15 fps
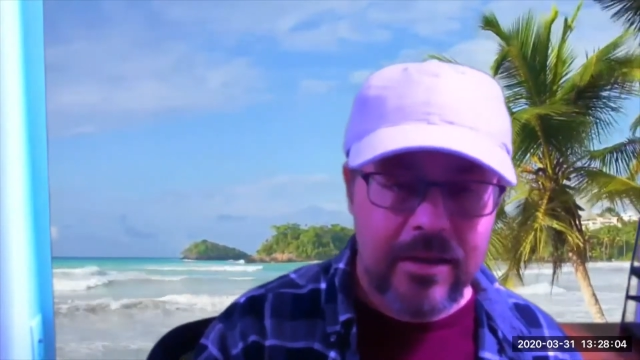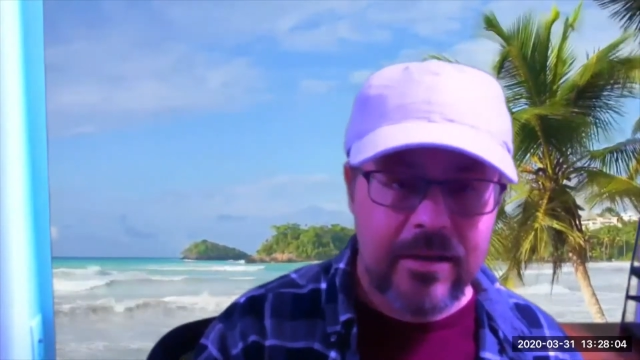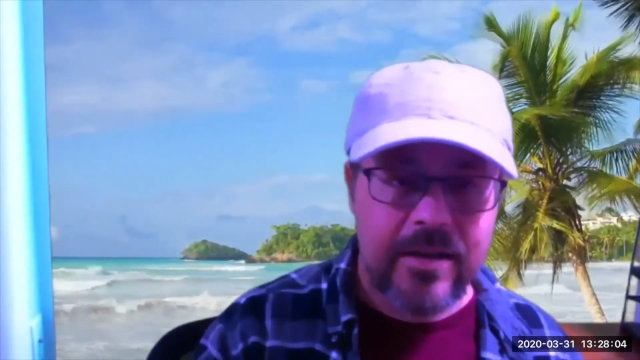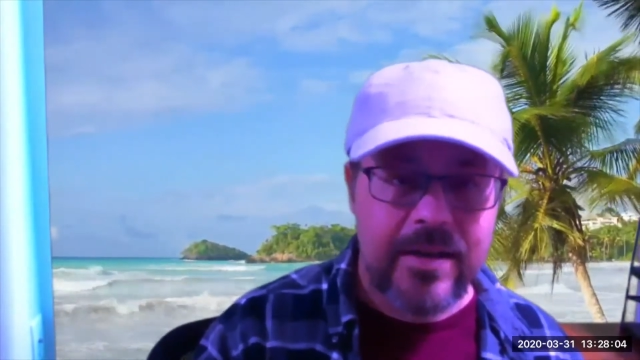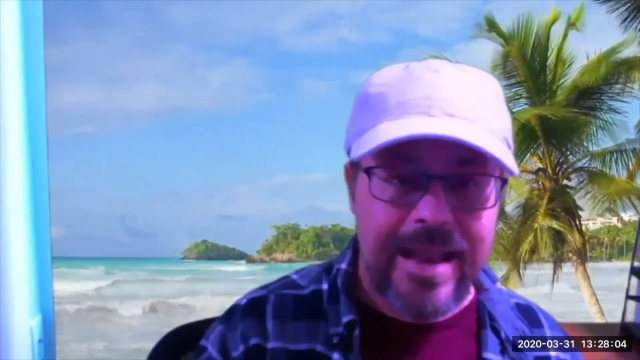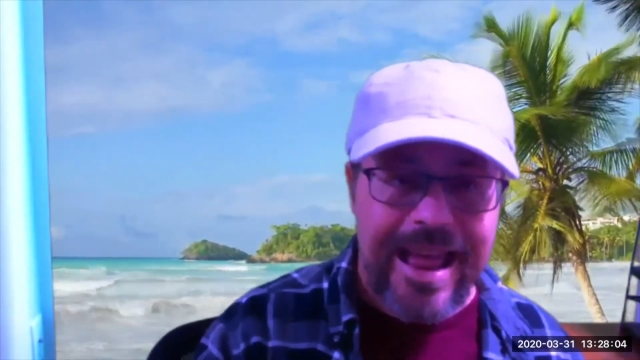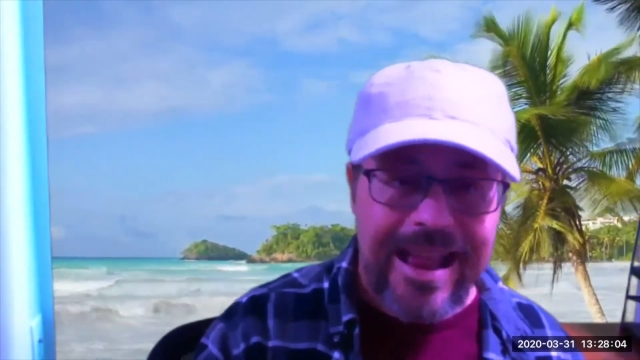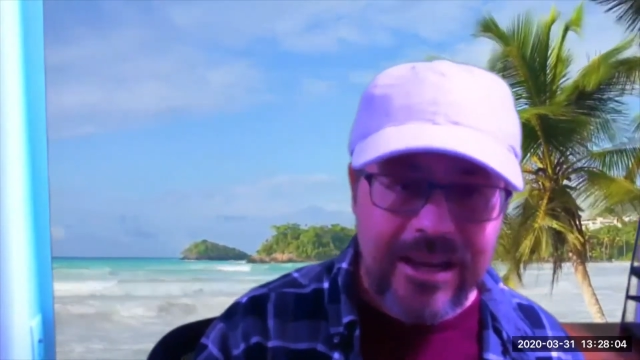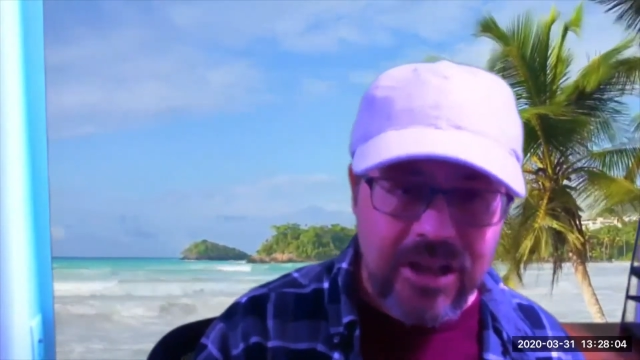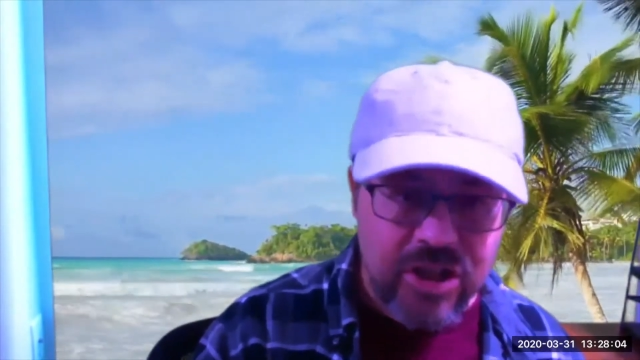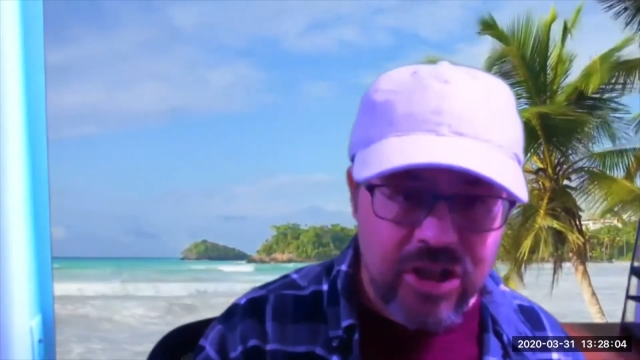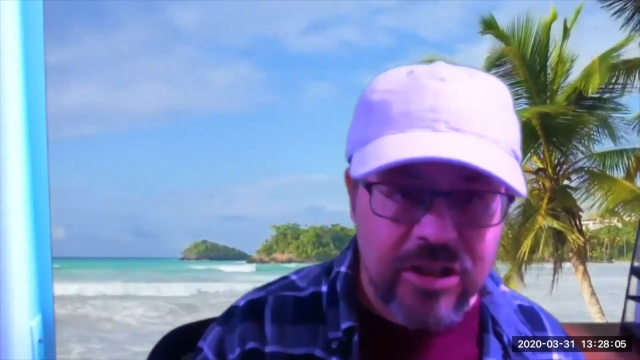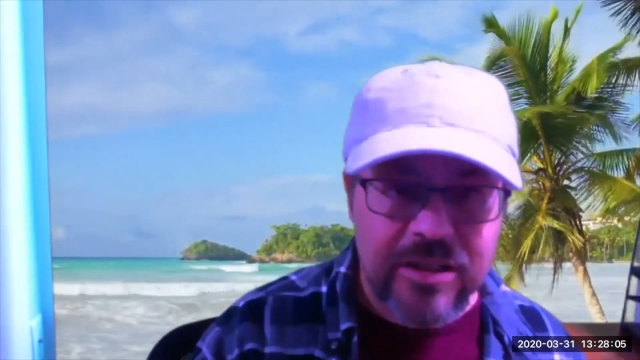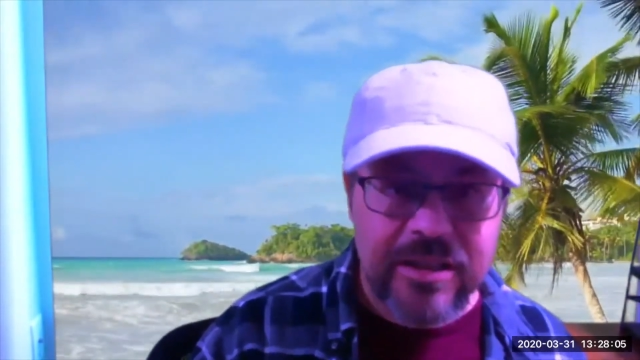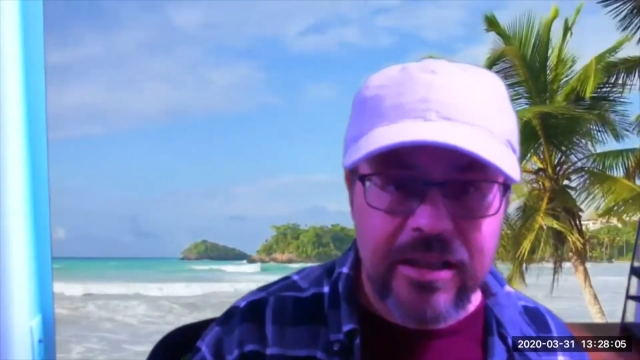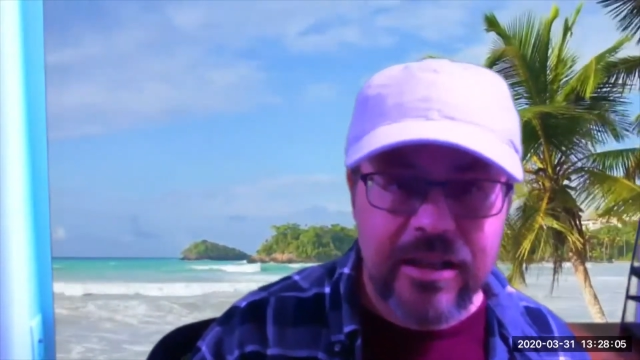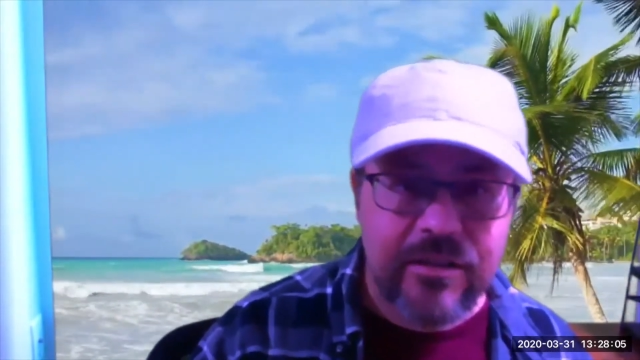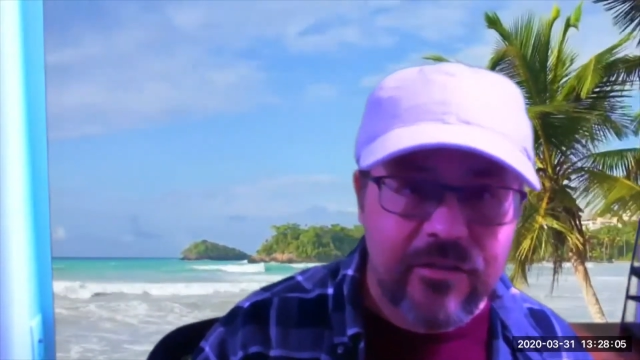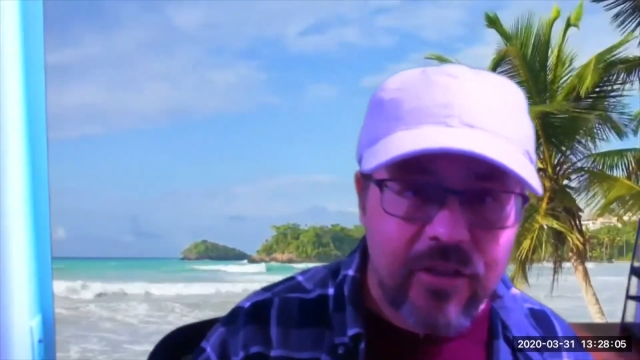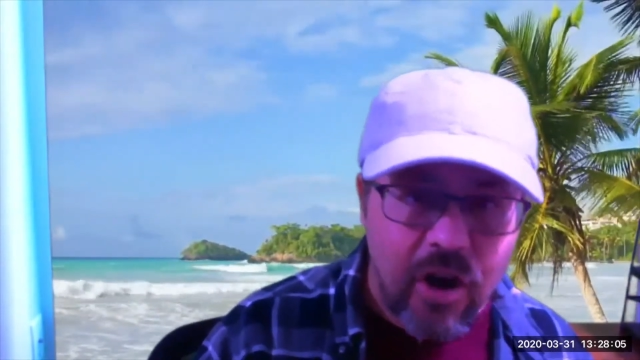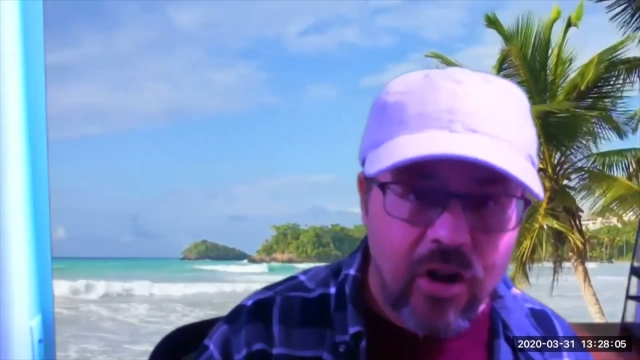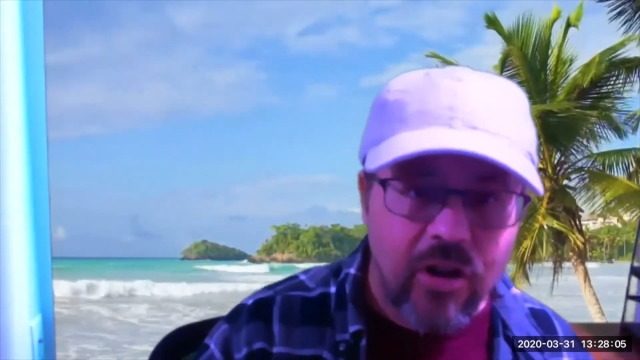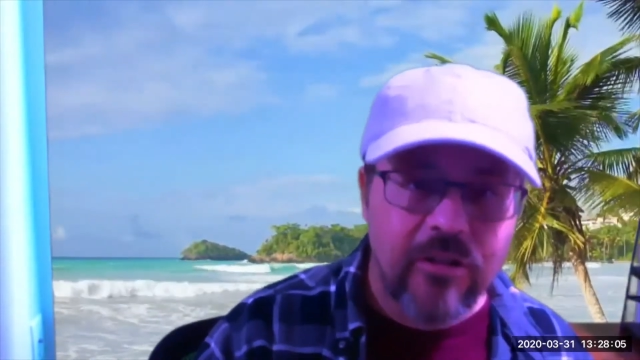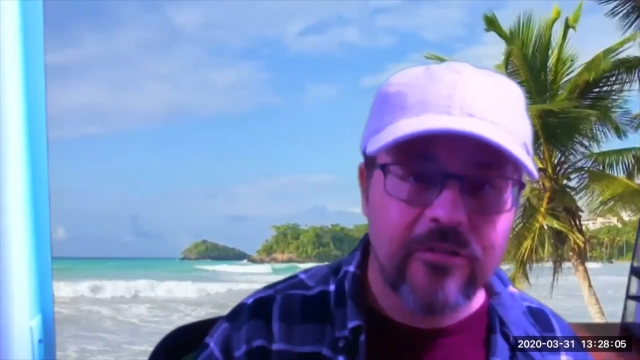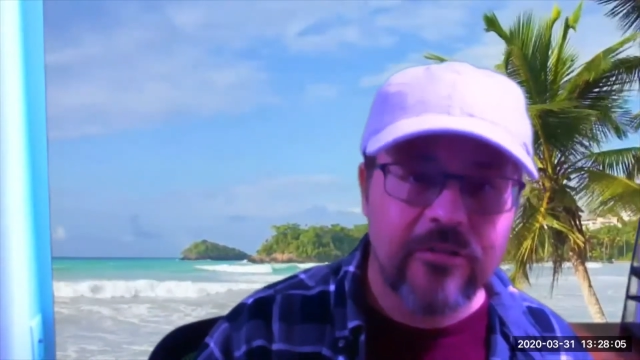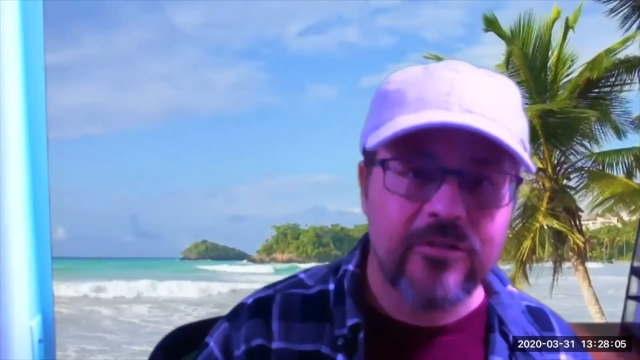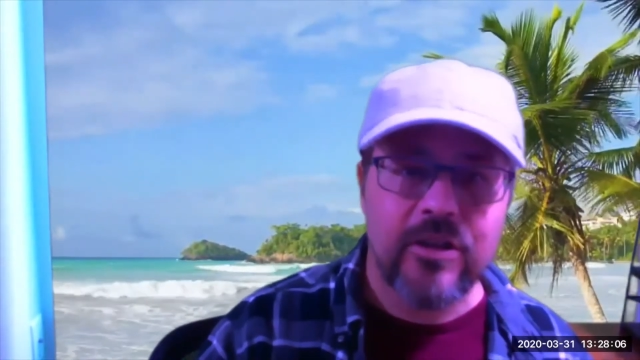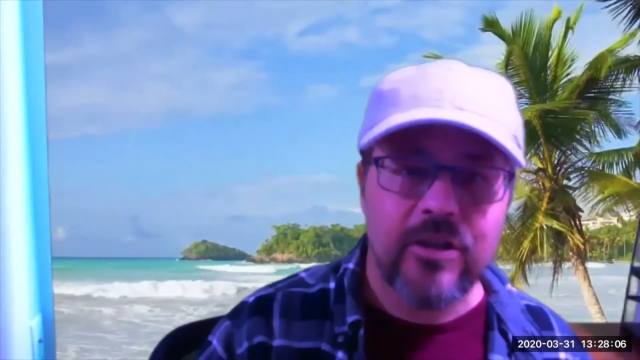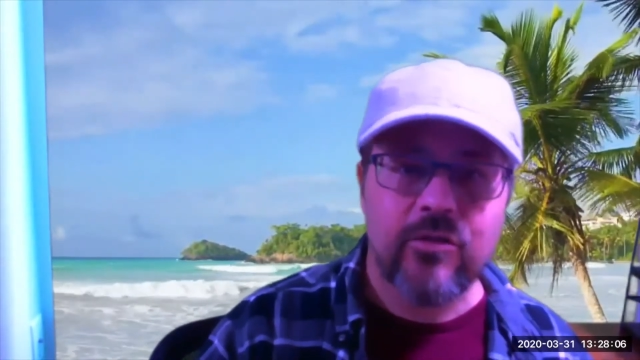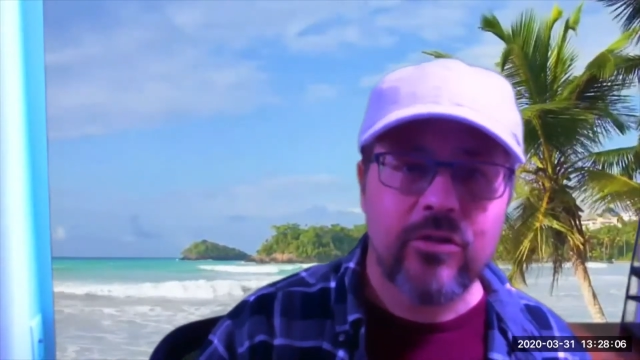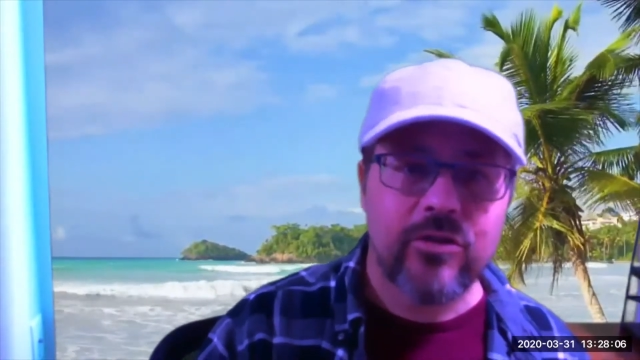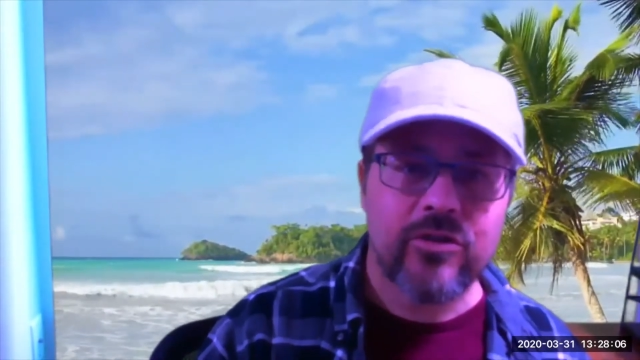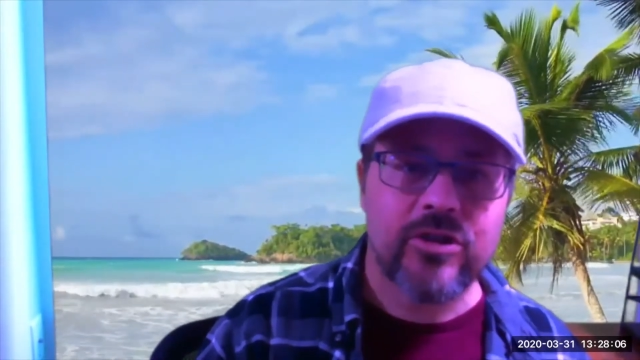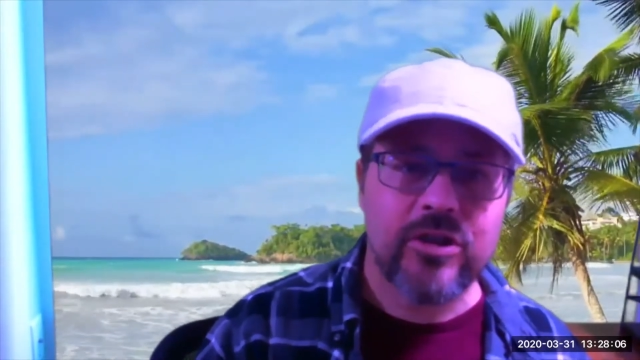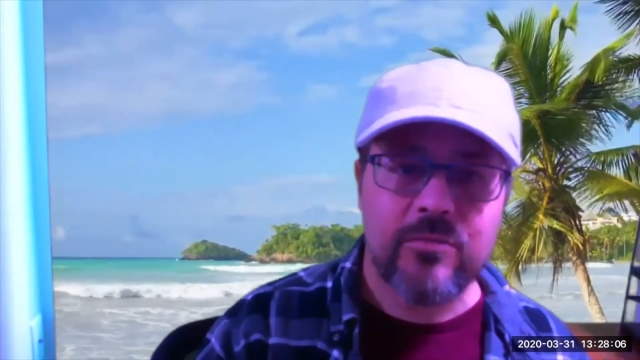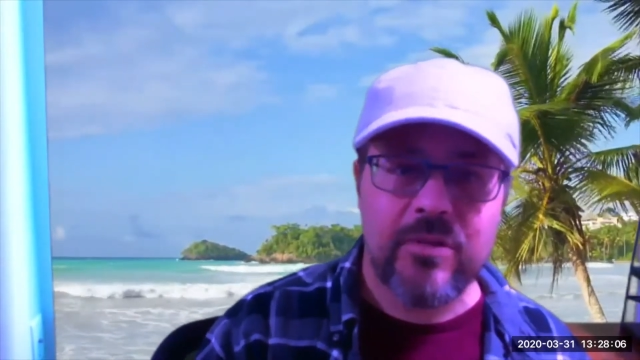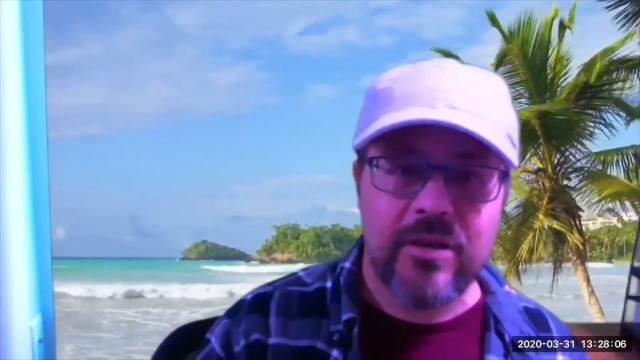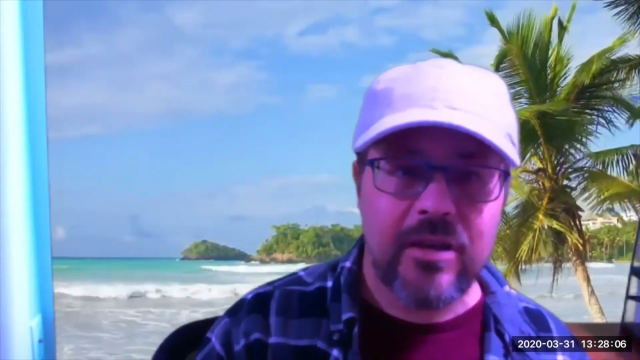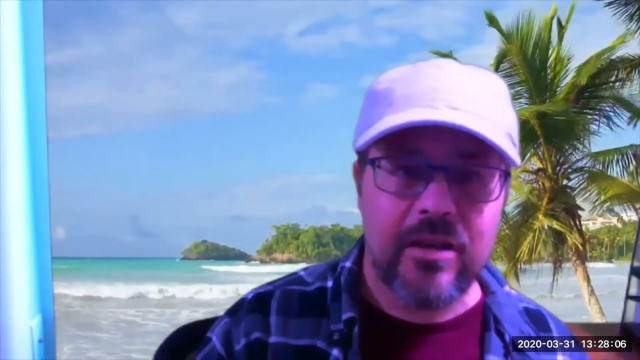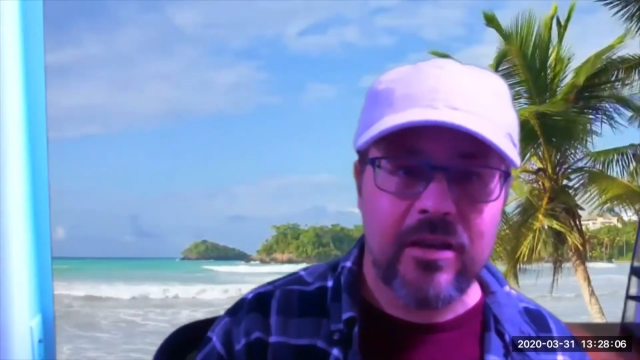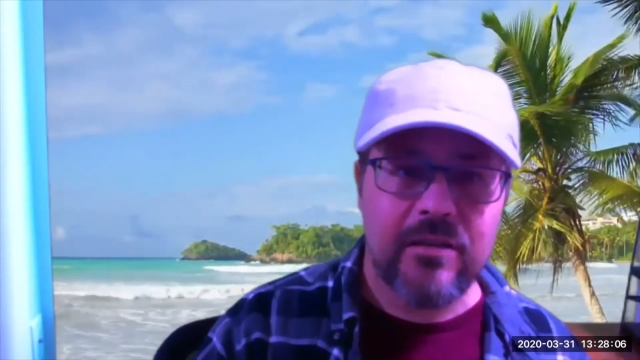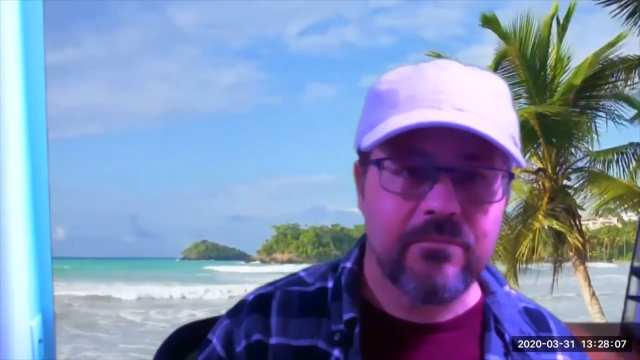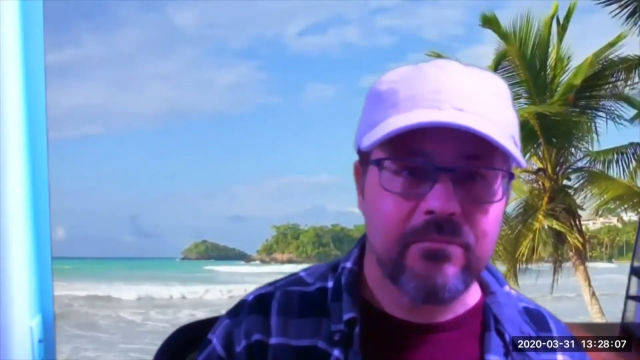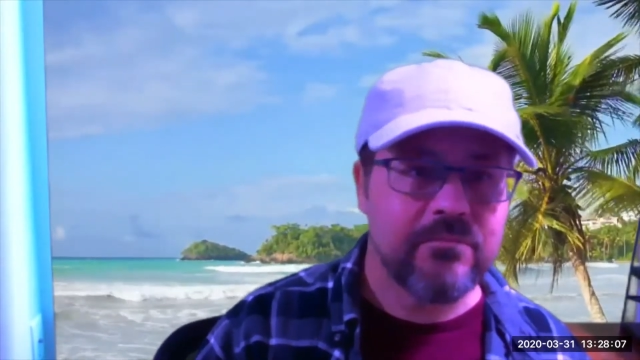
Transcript: nationally involved in order to be